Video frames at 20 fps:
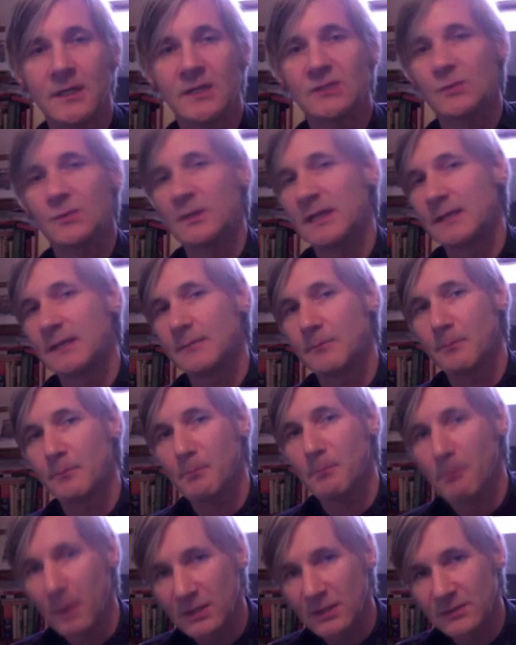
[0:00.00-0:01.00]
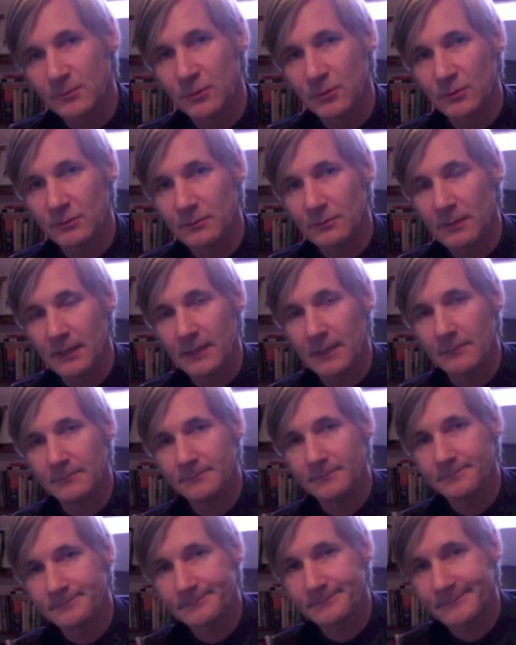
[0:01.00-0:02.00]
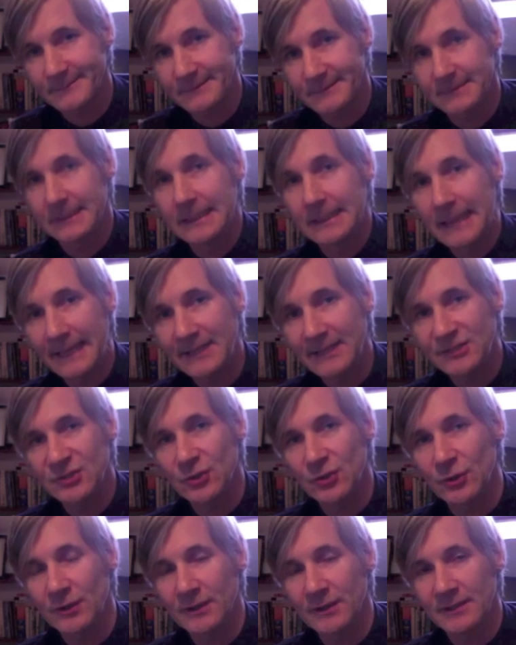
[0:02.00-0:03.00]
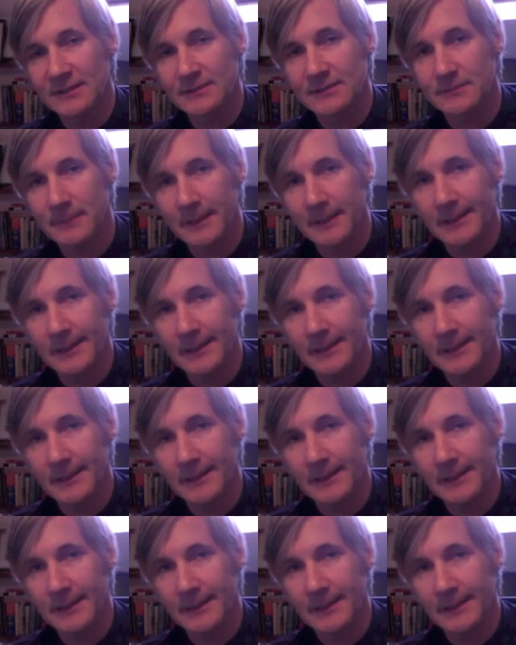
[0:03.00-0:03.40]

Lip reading: So we need much more light shone on this,